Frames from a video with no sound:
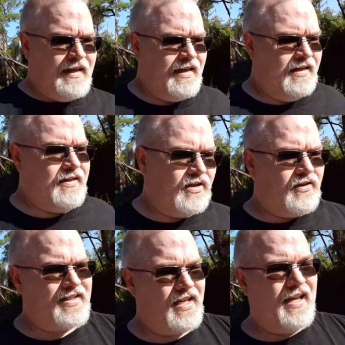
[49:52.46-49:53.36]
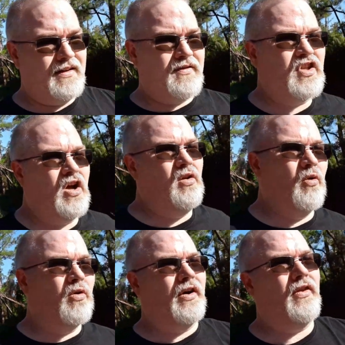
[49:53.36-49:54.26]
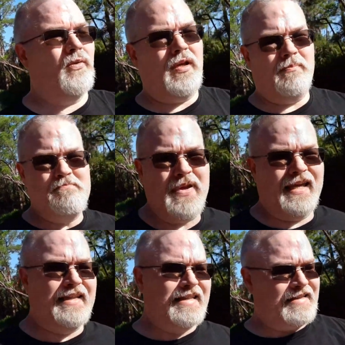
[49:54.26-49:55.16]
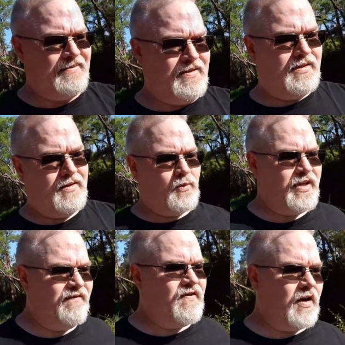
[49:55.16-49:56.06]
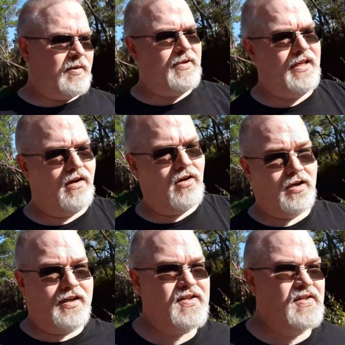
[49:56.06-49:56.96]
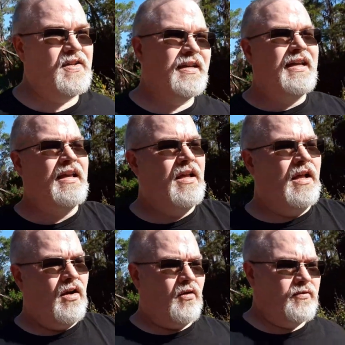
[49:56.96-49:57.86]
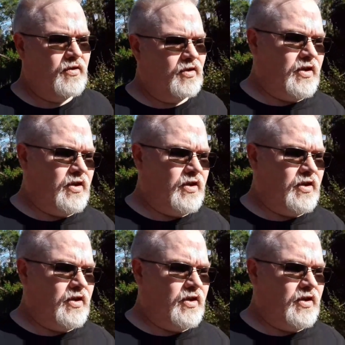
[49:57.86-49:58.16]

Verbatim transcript: And you know that's kind of a tall order. Three big, three very big arcs over